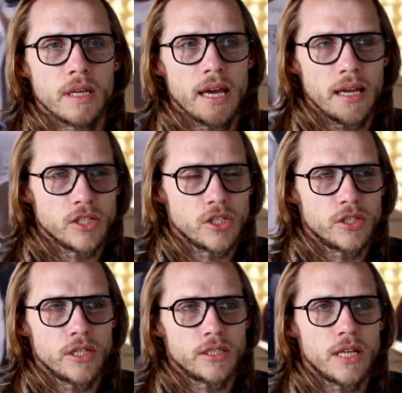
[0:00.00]
is
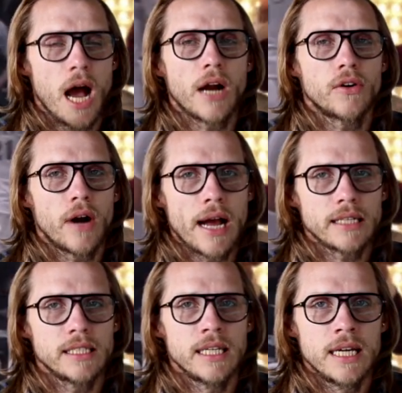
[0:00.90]
just not
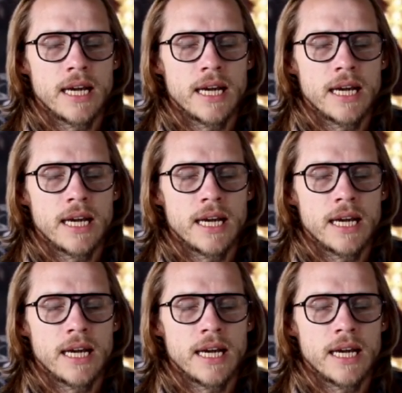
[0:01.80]
correct.